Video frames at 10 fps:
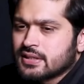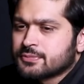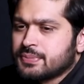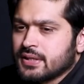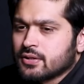
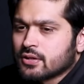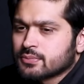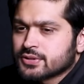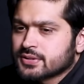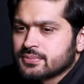Does being
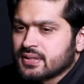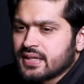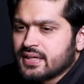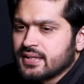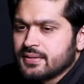non-Muslim
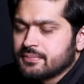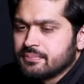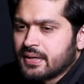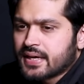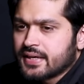legally
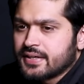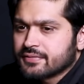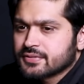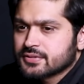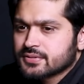make any
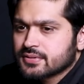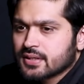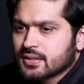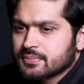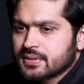difference
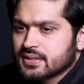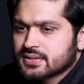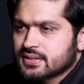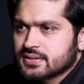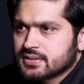being a
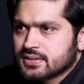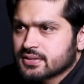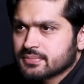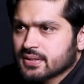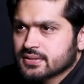citizen
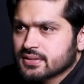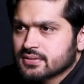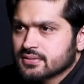here in Pakistan?